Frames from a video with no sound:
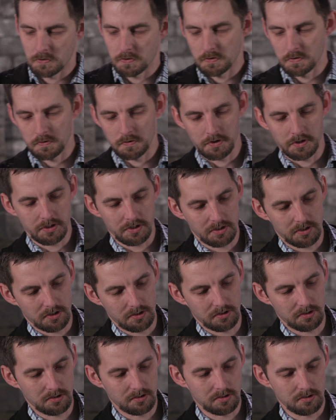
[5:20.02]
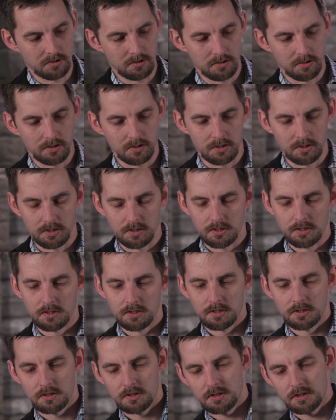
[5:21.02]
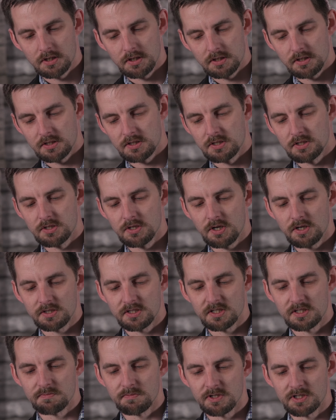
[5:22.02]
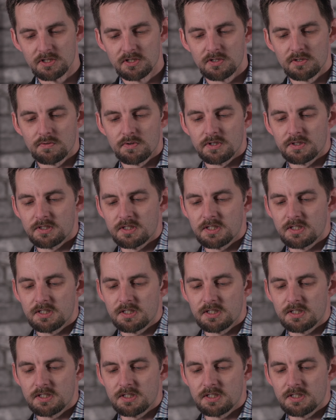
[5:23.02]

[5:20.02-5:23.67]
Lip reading: Right. That is not as much as you wanted